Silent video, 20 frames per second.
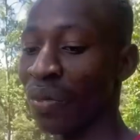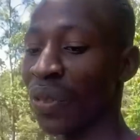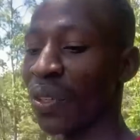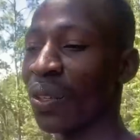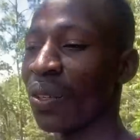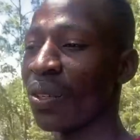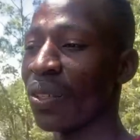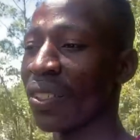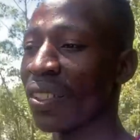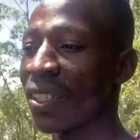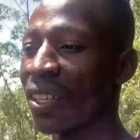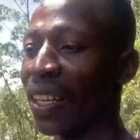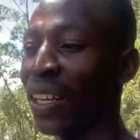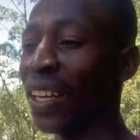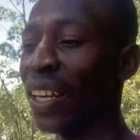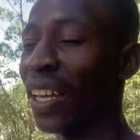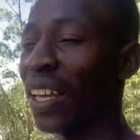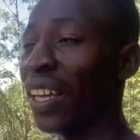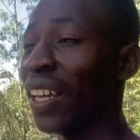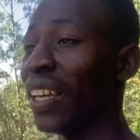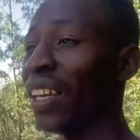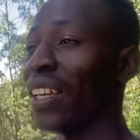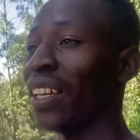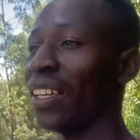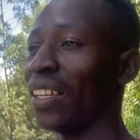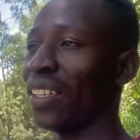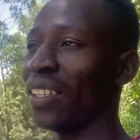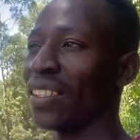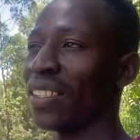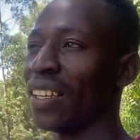because
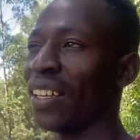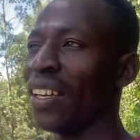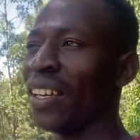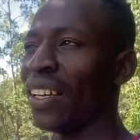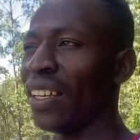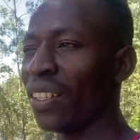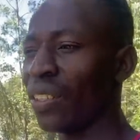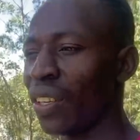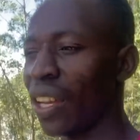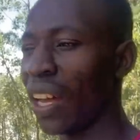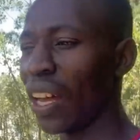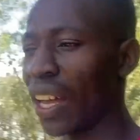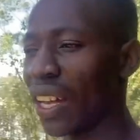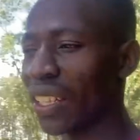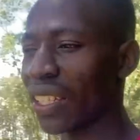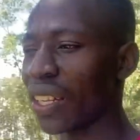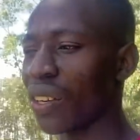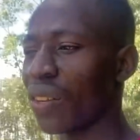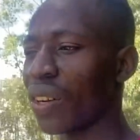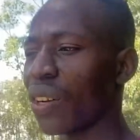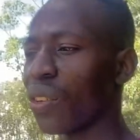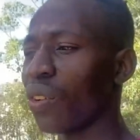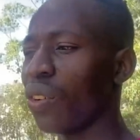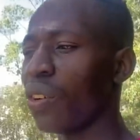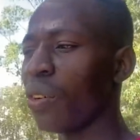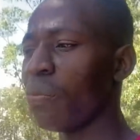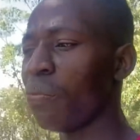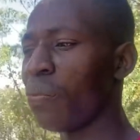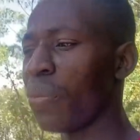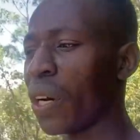he stayed at our
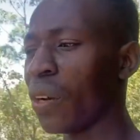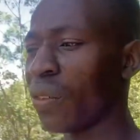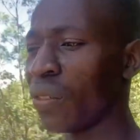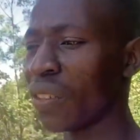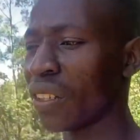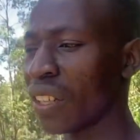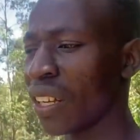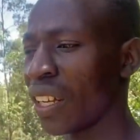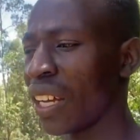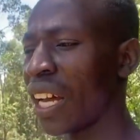compound